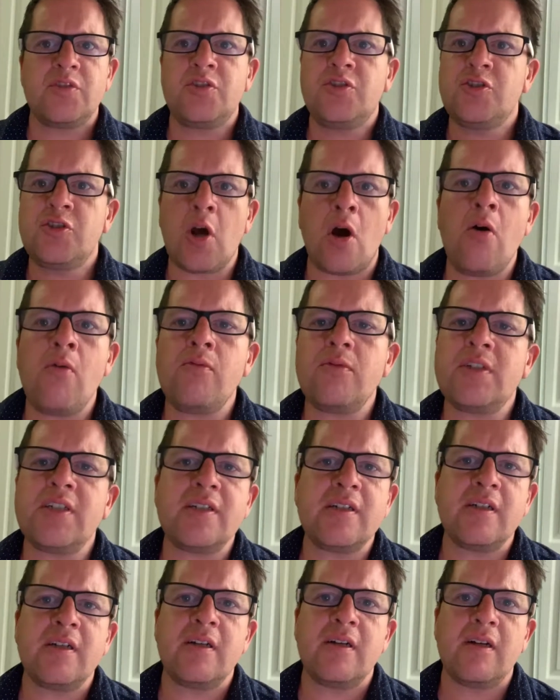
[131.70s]

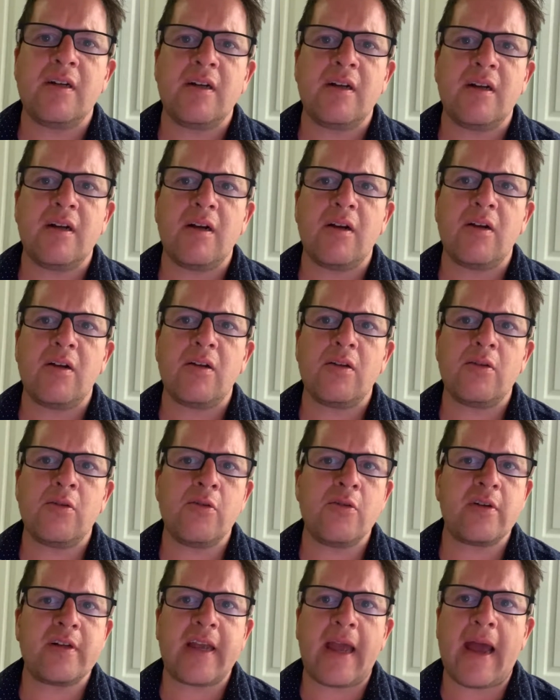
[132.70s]
Don't
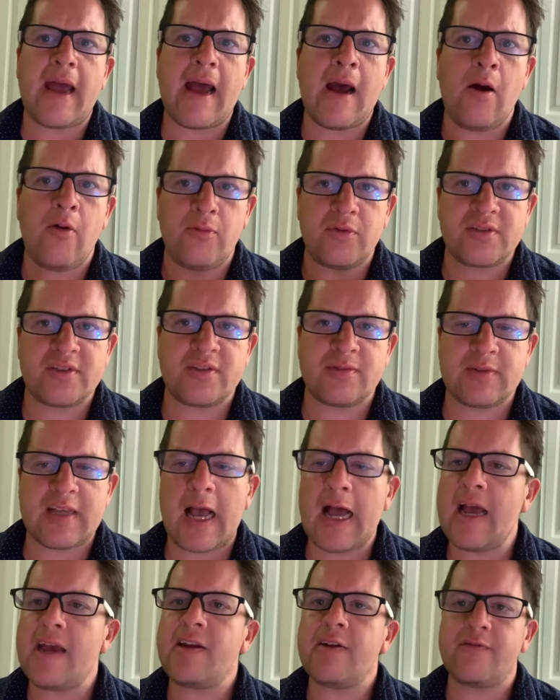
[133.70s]
look
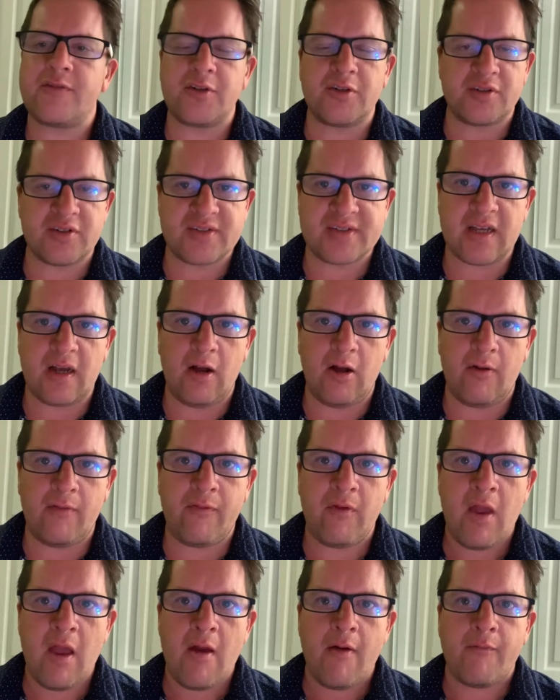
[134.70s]
outside of yourself
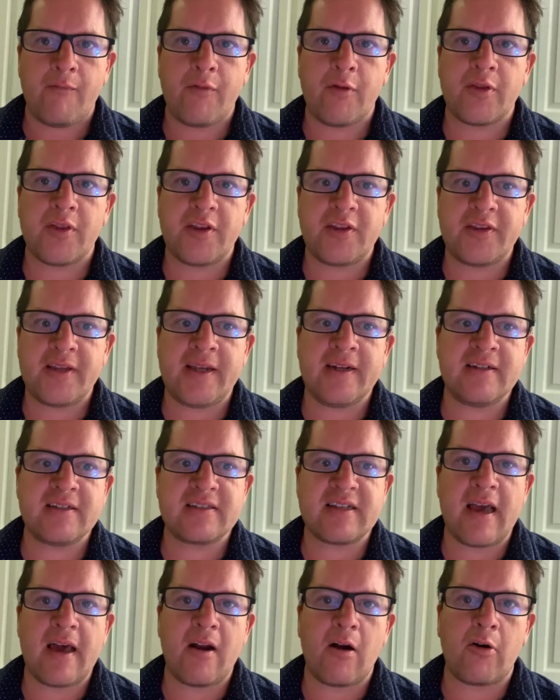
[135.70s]
for the things
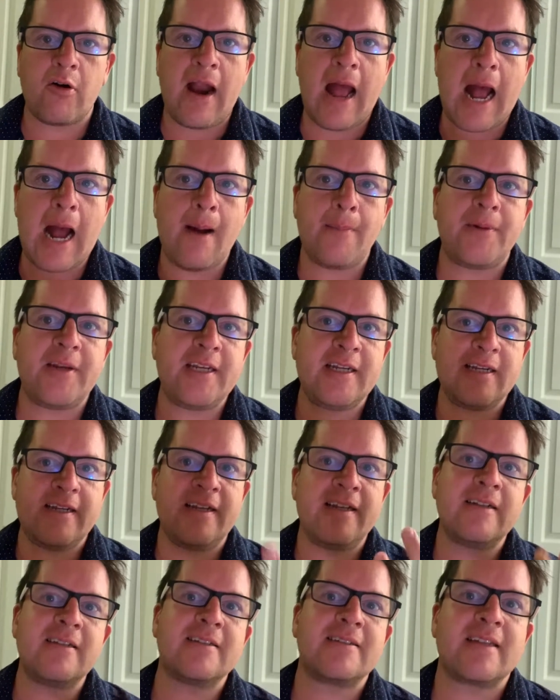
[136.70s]
that are happening
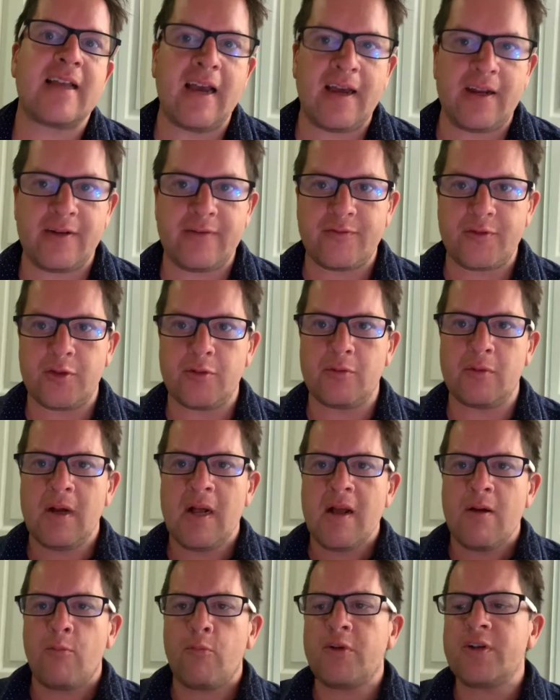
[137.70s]
inside of you.
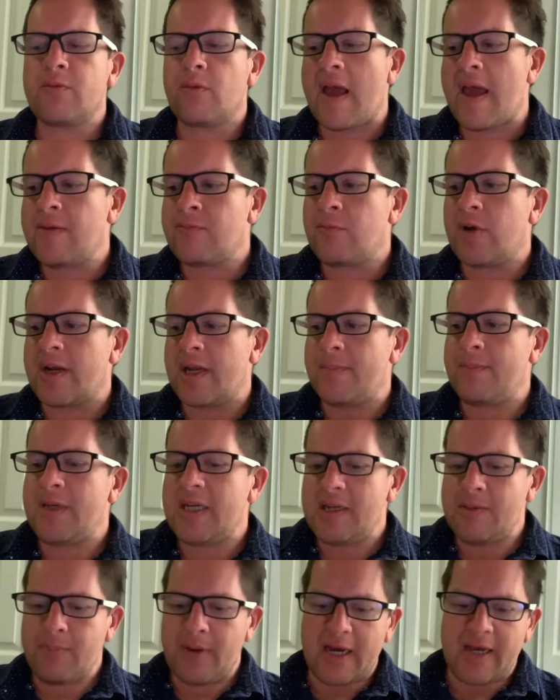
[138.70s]
And what I
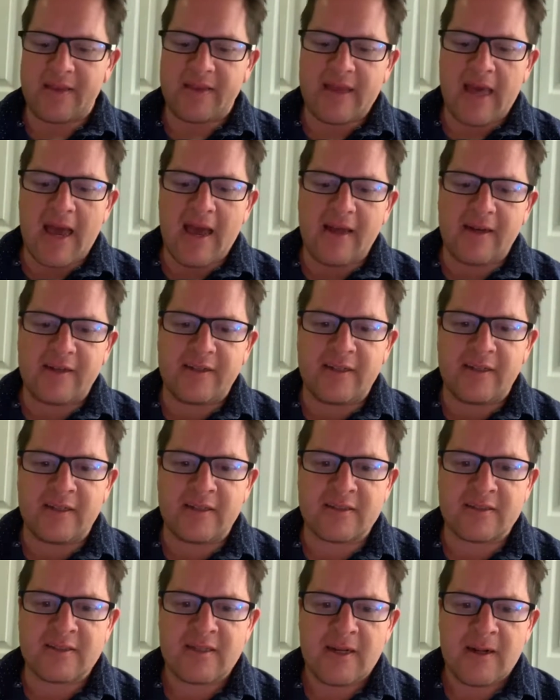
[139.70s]
mean by that
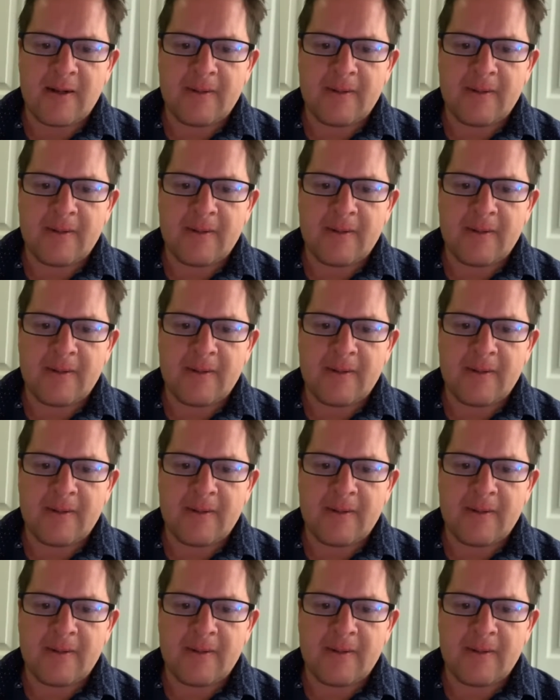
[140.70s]
is